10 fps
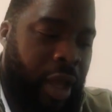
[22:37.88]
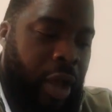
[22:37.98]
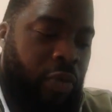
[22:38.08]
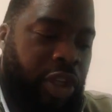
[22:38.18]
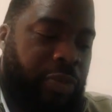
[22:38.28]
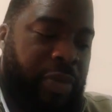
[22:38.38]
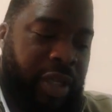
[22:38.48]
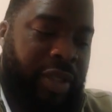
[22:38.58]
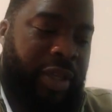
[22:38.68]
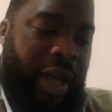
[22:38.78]
which
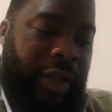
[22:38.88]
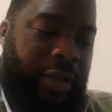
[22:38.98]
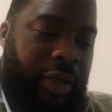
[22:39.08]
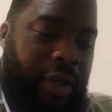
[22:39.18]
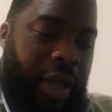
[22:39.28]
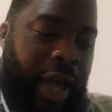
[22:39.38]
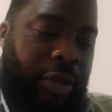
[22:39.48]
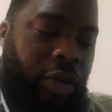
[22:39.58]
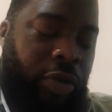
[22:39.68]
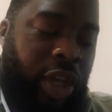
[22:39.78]
means that,
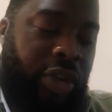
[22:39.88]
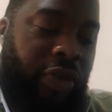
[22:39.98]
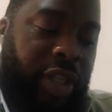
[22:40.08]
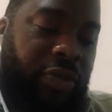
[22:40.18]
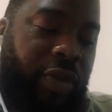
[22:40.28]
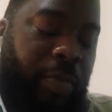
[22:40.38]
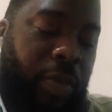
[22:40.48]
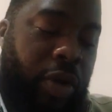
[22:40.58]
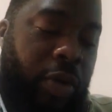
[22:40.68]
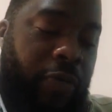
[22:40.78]
and you're generating
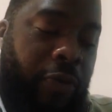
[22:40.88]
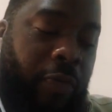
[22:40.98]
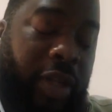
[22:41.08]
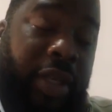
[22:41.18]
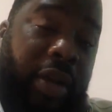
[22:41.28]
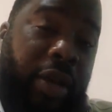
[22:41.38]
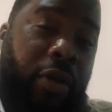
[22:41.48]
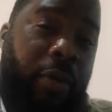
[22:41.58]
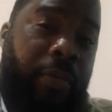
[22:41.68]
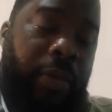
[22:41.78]
money from rental
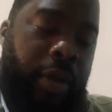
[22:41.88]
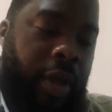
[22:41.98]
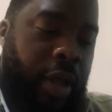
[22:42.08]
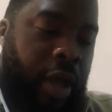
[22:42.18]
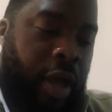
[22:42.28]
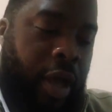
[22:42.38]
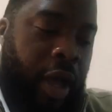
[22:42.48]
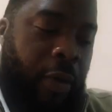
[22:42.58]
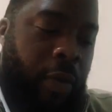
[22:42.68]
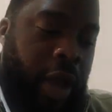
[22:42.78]
income.
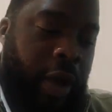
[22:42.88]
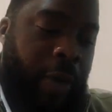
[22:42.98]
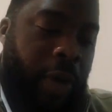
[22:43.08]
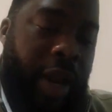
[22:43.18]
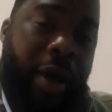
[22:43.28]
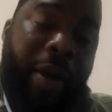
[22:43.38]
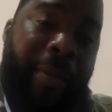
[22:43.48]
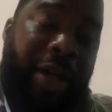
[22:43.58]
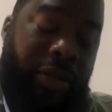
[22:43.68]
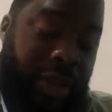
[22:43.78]
And we're now
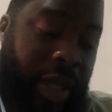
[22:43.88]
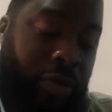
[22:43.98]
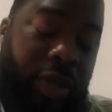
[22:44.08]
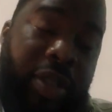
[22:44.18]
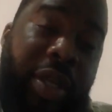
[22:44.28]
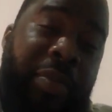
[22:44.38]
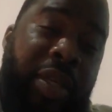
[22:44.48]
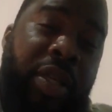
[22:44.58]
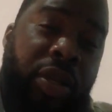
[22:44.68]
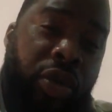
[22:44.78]
about to start doing the same
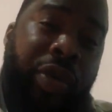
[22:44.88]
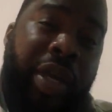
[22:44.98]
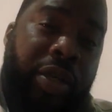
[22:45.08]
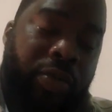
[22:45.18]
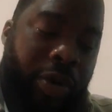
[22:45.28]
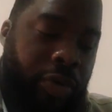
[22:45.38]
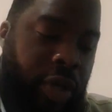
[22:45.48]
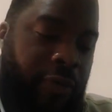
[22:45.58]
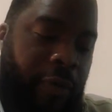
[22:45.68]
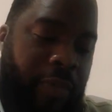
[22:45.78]
thing in the UK as well,
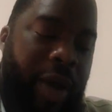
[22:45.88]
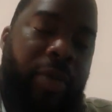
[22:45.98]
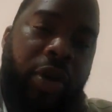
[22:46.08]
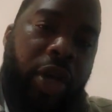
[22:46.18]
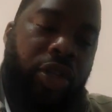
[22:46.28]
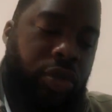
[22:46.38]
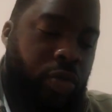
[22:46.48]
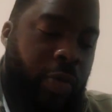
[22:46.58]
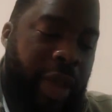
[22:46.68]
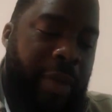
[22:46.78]
looking for prime locations
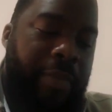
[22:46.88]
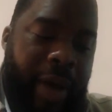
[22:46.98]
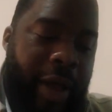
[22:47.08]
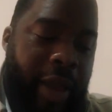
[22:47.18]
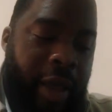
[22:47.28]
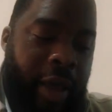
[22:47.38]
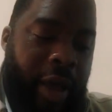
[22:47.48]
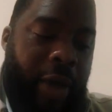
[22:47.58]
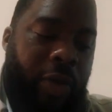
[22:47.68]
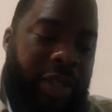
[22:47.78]
where we can buy
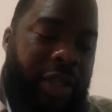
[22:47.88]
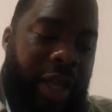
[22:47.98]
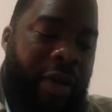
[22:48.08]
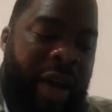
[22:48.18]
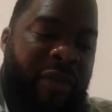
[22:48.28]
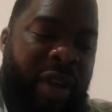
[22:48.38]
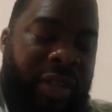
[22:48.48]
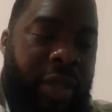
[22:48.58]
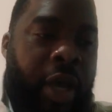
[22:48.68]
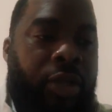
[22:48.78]
and we sit down and
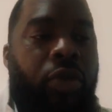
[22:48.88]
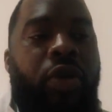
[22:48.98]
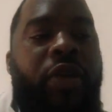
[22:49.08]
rest. So